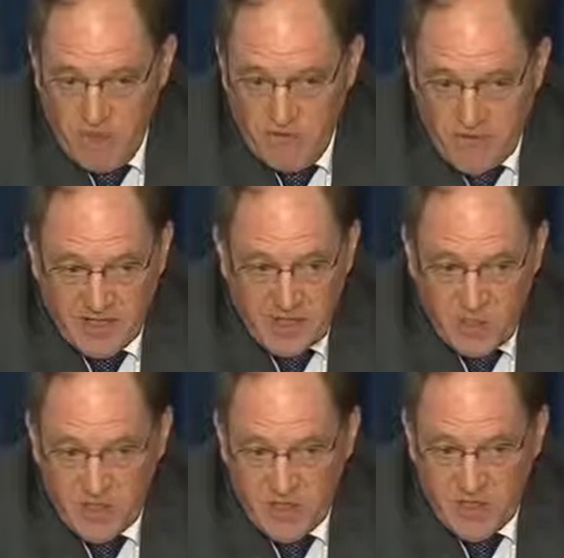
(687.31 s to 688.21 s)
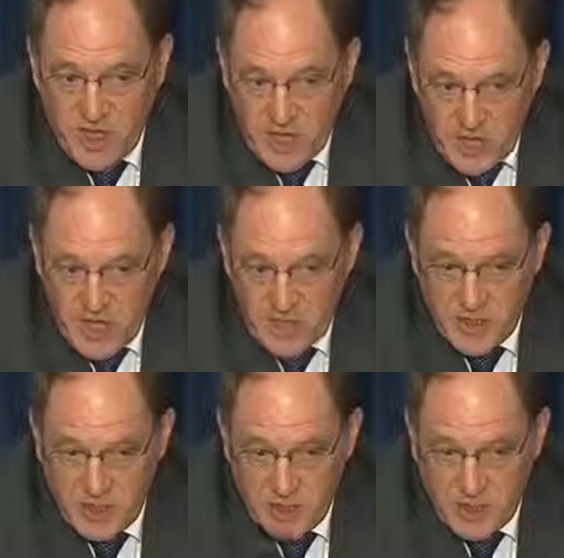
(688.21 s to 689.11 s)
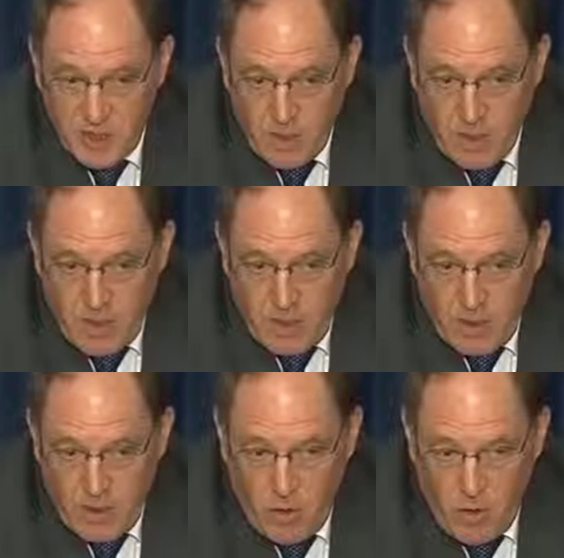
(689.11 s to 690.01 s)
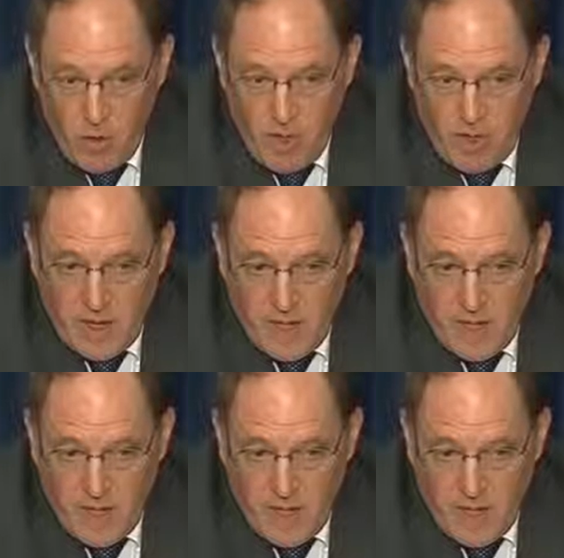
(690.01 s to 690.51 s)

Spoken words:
And in fact, it was the Chinese who